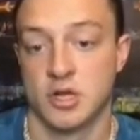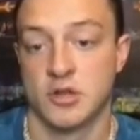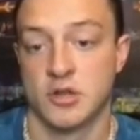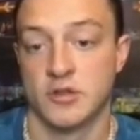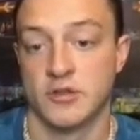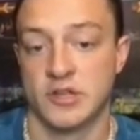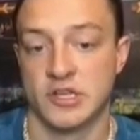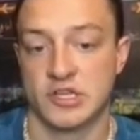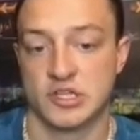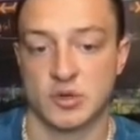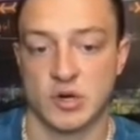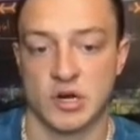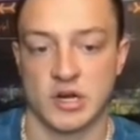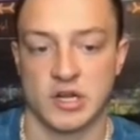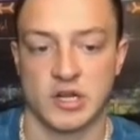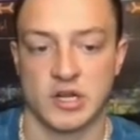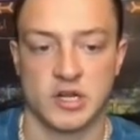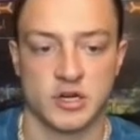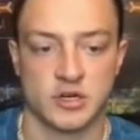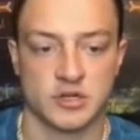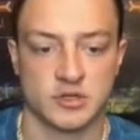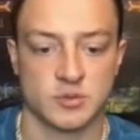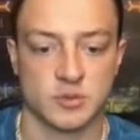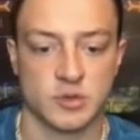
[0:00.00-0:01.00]
This right
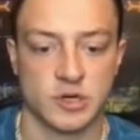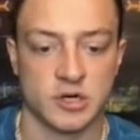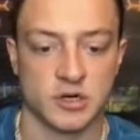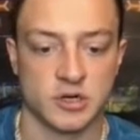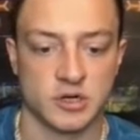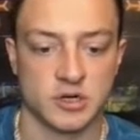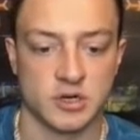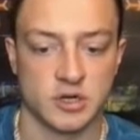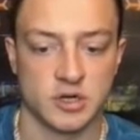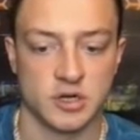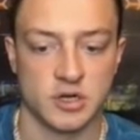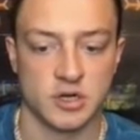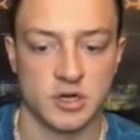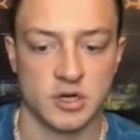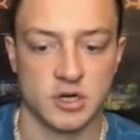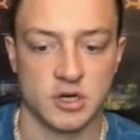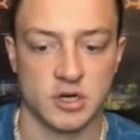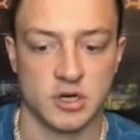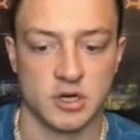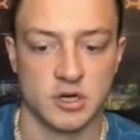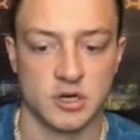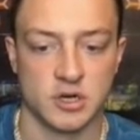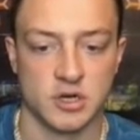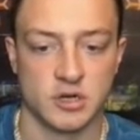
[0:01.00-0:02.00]
here is weird.
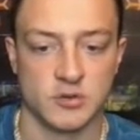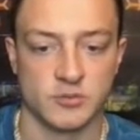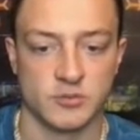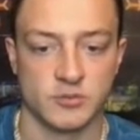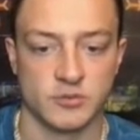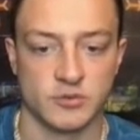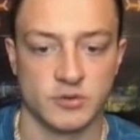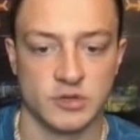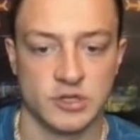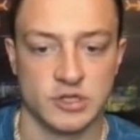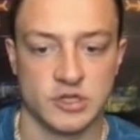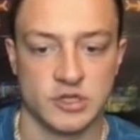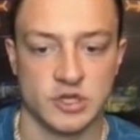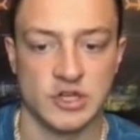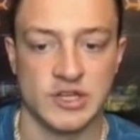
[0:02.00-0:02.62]
These are